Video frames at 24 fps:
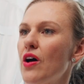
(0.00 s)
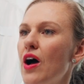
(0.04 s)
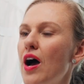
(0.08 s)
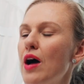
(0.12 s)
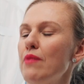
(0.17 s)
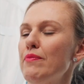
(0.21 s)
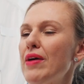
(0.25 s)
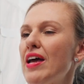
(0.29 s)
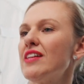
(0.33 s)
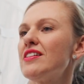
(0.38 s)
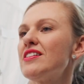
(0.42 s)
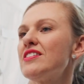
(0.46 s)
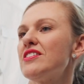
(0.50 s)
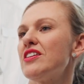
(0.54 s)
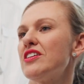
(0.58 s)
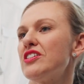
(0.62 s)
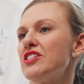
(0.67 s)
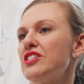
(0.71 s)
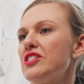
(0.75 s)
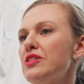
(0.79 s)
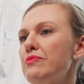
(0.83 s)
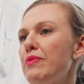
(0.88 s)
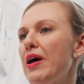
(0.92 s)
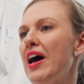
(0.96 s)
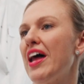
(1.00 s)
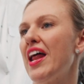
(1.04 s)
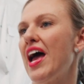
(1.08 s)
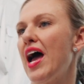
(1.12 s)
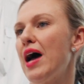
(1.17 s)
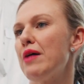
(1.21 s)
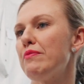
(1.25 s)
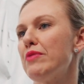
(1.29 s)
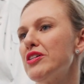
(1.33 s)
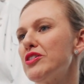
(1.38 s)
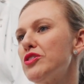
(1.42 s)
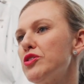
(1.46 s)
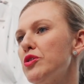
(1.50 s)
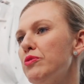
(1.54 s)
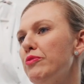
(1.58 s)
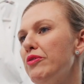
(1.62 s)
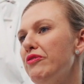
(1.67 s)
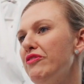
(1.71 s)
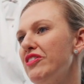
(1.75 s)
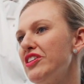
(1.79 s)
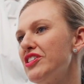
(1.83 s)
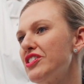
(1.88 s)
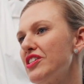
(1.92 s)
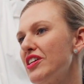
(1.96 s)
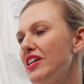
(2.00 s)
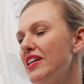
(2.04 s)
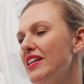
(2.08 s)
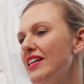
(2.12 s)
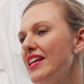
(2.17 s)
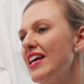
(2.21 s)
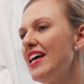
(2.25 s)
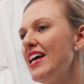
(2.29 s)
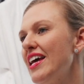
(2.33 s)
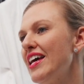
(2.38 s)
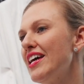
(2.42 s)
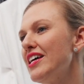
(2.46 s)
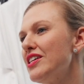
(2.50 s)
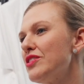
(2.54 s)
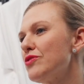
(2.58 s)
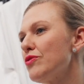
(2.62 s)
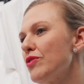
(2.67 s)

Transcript: I make decisions about how much supervision is